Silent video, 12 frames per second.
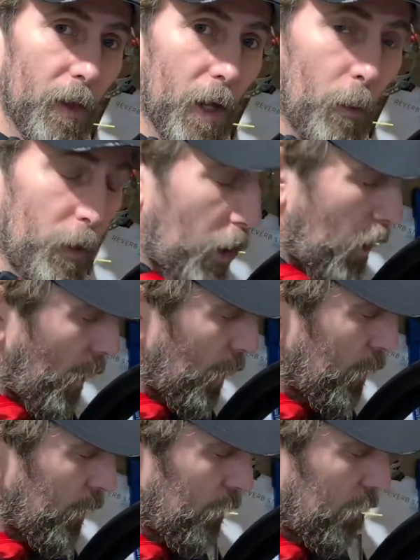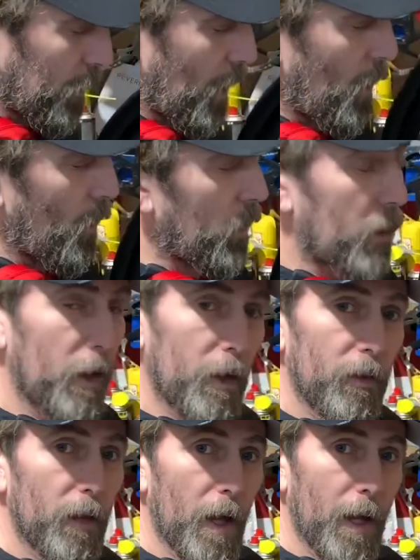we are, good to go.
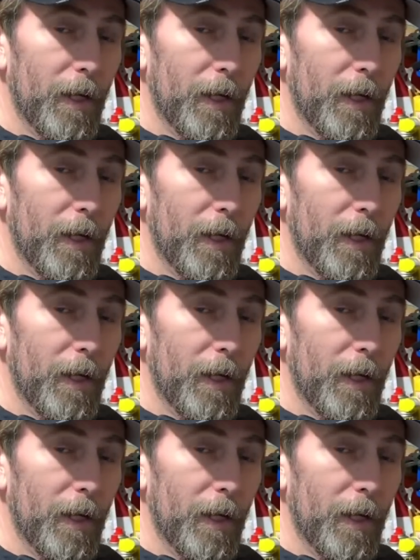There